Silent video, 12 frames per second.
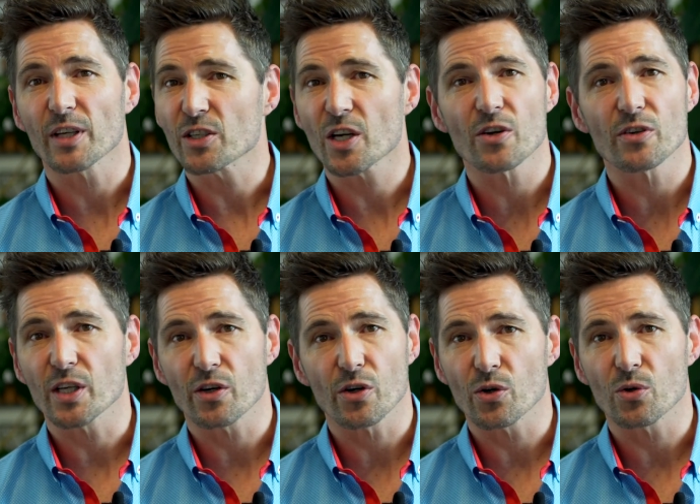They don't need
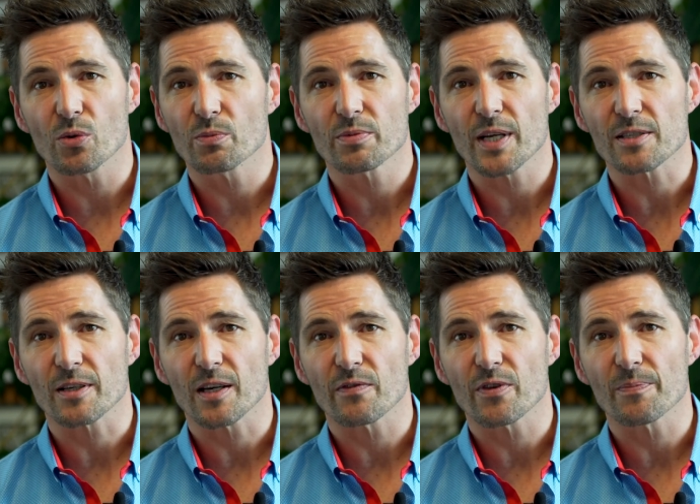it at all. Doesn't
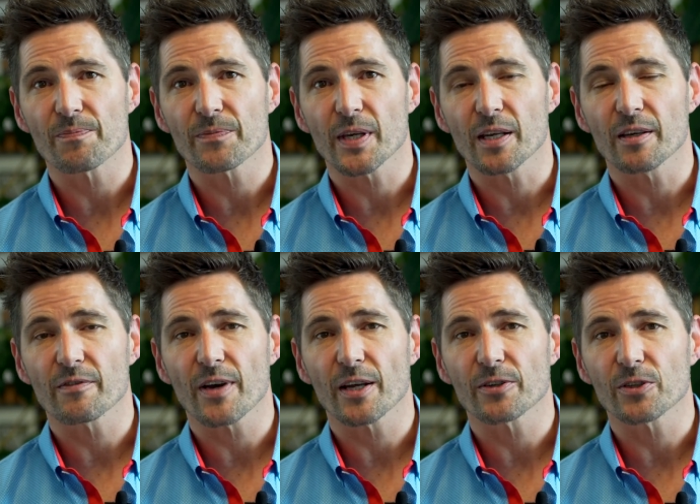give them any
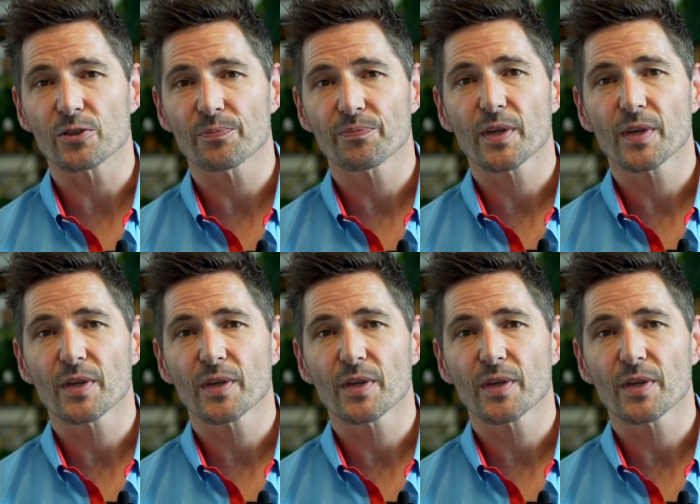advantage.